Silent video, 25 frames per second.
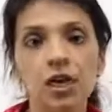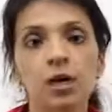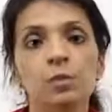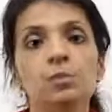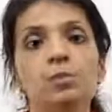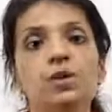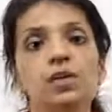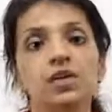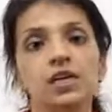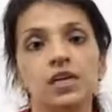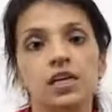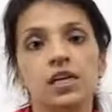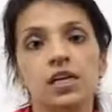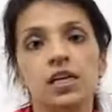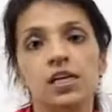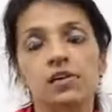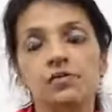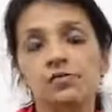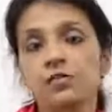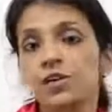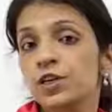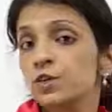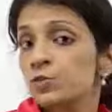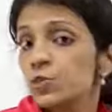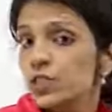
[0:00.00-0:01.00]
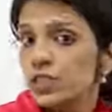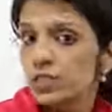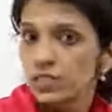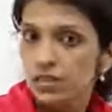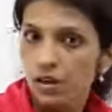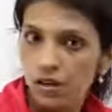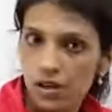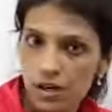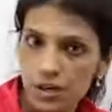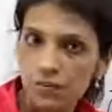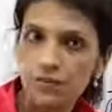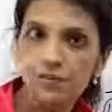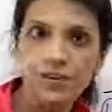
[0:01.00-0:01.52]
But if it
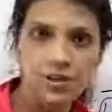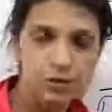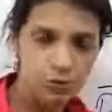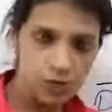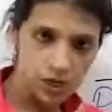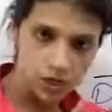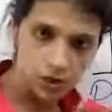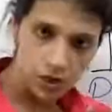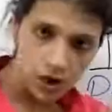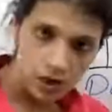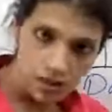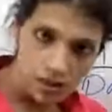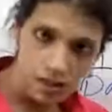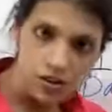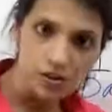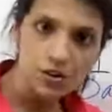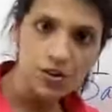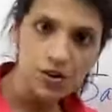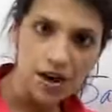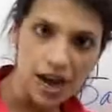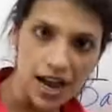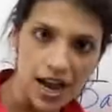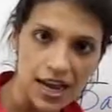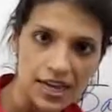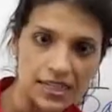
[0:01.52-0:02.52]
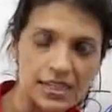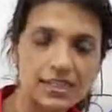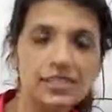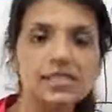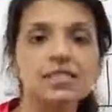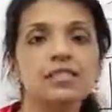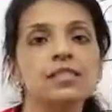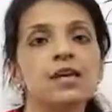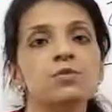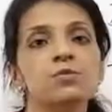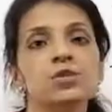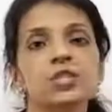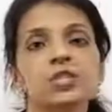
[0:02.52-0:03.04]
were not in your hands,
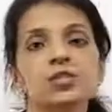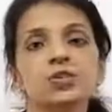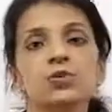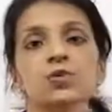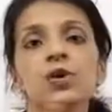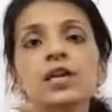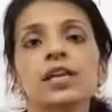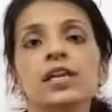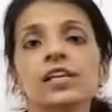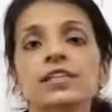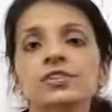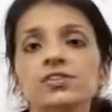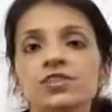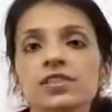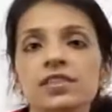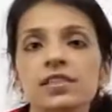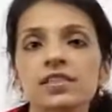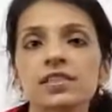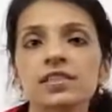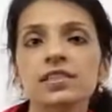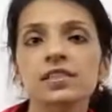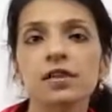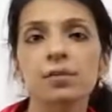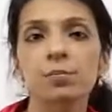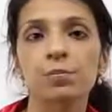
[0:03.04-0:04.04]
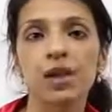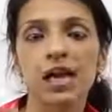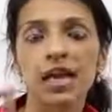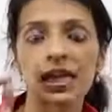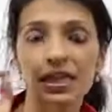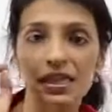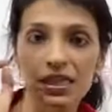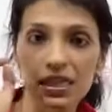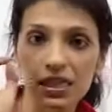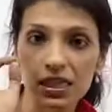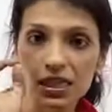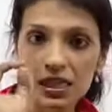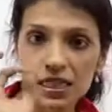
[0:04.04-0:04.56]
there was no electricity
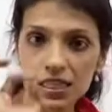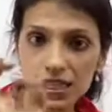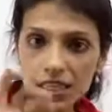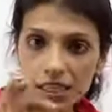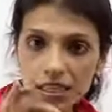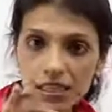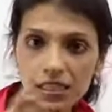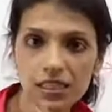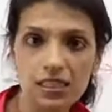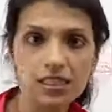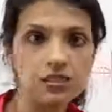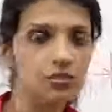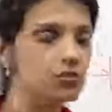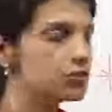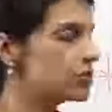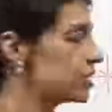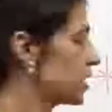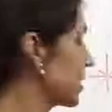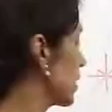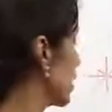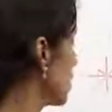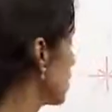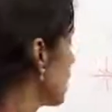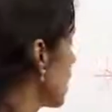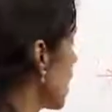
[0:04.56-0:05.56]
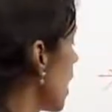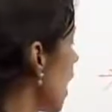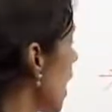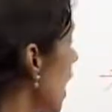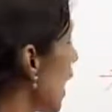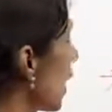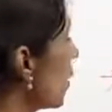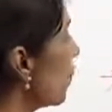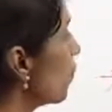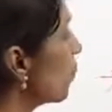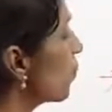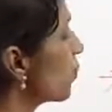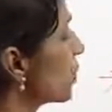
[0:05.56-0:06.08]
supply, the correct thing to say is,
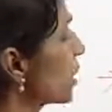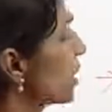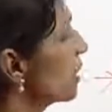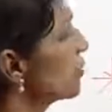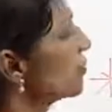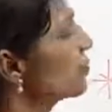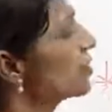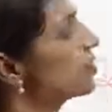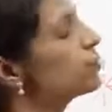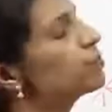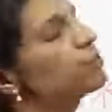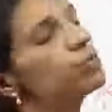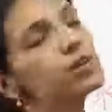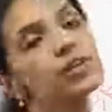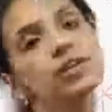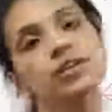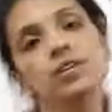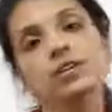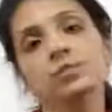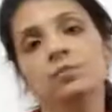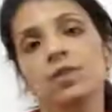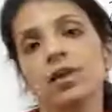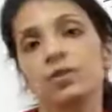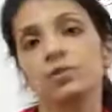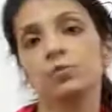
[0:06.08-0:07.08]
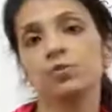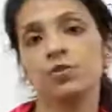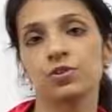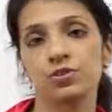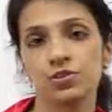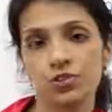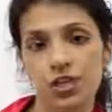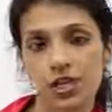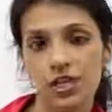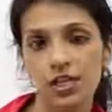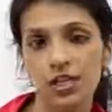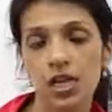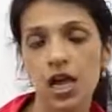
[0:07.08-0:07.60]
I would have completed my
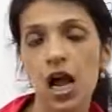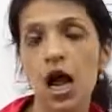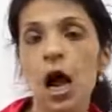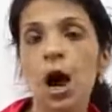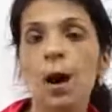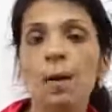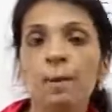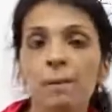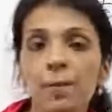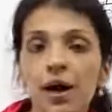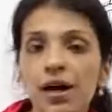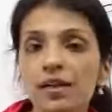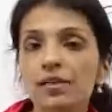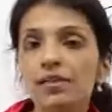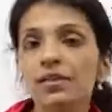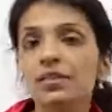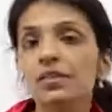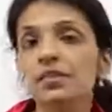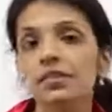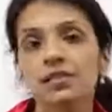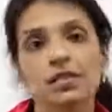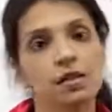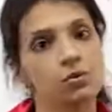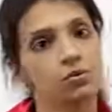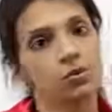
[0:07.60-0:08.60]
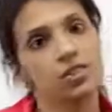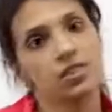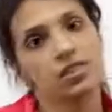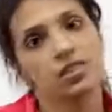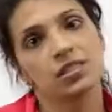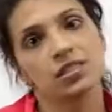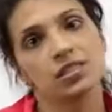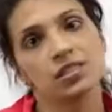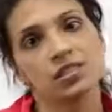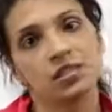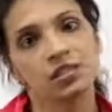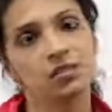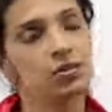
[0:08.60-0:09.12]
project, but there
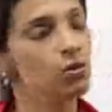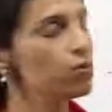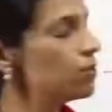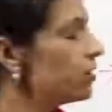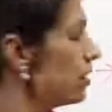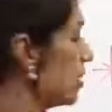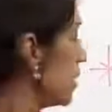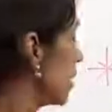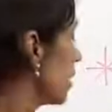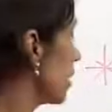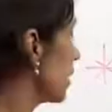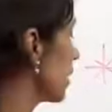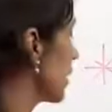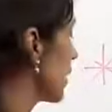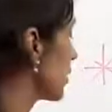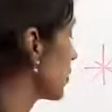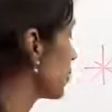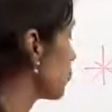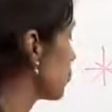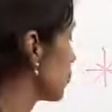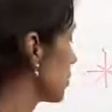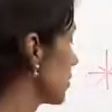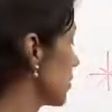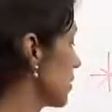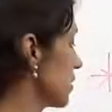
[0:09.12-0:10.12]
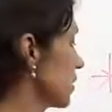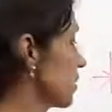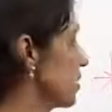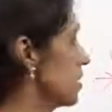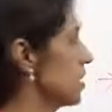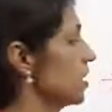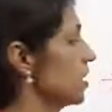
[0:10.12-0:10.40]
was no electricity.